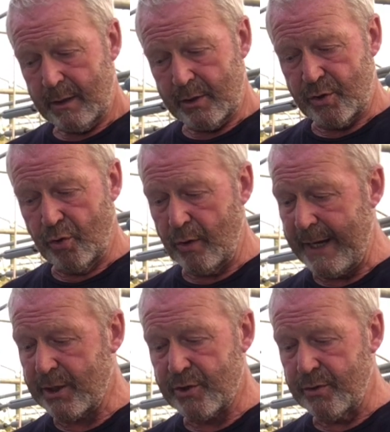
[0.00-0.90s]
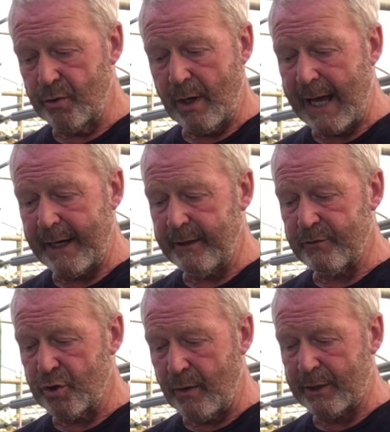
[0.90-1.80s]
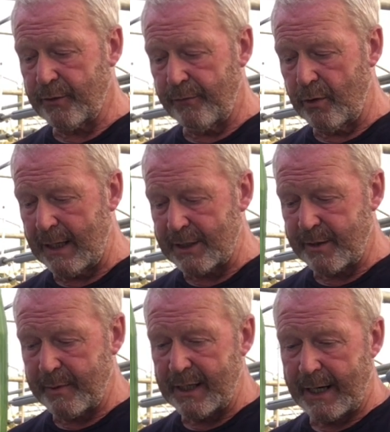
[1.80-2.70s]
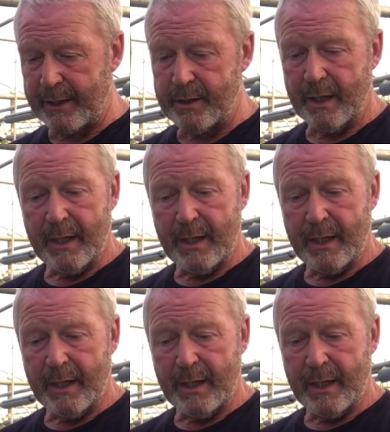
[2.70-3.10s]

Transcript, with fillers: There's no ex no additives, no extra fertilizer being added.